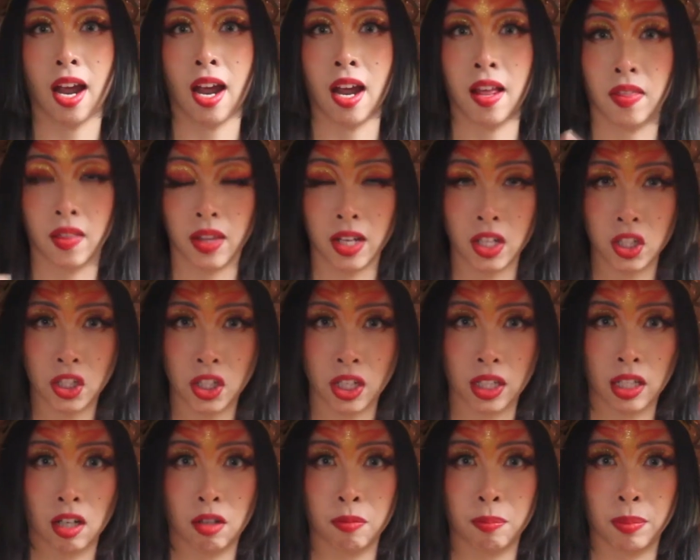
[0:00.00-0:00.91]
and then
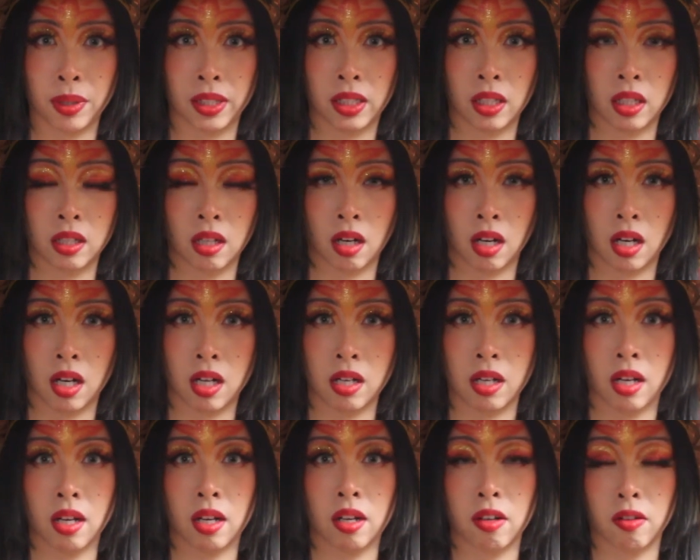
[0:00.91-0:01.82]
check out Pick a Card
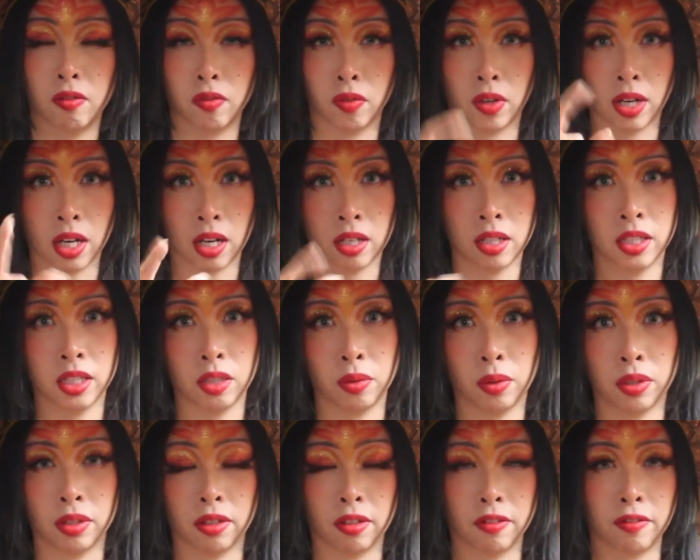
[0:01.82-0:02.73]
for how to deal
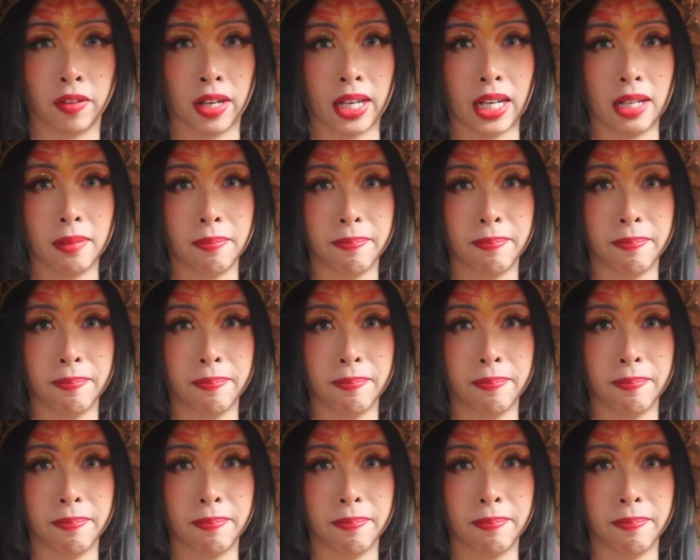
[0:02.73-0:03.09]
with your fame.